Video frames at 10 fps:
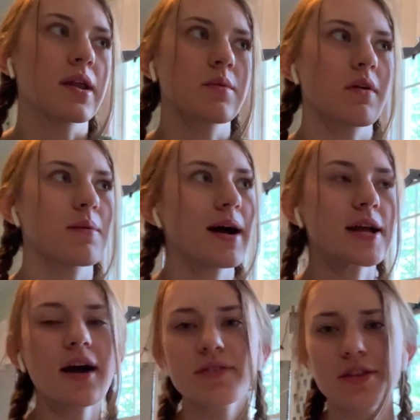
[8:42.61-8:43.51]
and we were about
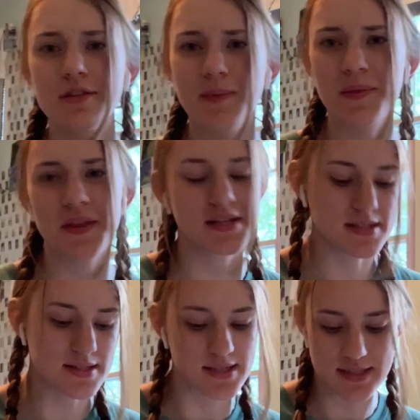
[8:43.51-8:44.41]
halfway through the month. It is
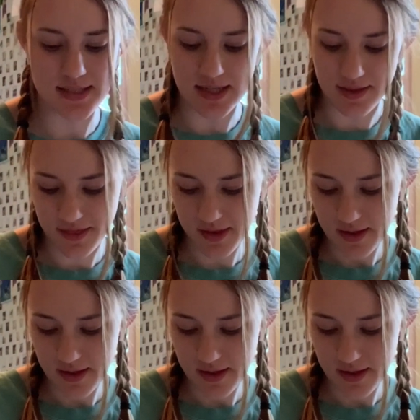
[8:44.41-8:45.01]
the 16th.